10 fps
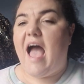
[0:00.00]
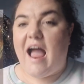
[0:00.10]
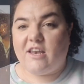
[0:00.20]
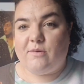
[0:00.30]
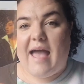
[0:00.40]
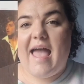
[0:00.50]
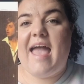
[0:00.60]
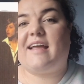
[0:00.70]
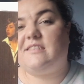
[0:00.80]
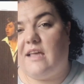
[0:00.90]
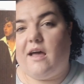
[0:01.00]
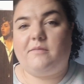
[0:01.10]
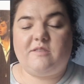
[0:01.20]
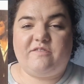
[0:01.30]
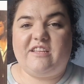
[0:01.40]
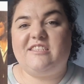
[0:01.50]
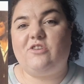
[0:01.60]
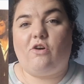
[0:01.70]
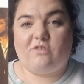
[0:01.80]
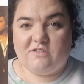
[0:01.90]
and you get excerpts of these
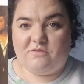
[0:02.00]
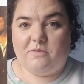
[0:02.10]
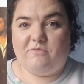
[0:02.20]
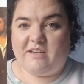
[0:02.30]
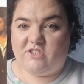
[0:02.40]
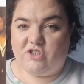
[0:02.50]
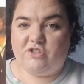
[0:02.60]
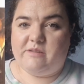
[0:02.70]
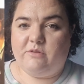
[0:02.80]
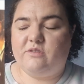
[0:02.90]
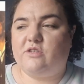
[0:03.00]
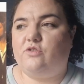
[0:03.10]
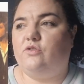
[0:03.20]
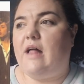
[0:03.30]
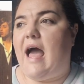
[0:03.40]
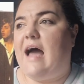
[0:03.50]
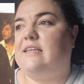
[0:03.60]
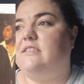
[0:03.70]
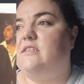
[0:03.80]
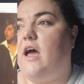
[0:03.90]
songs from the Richard and Judy musical,
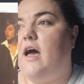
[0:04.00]
and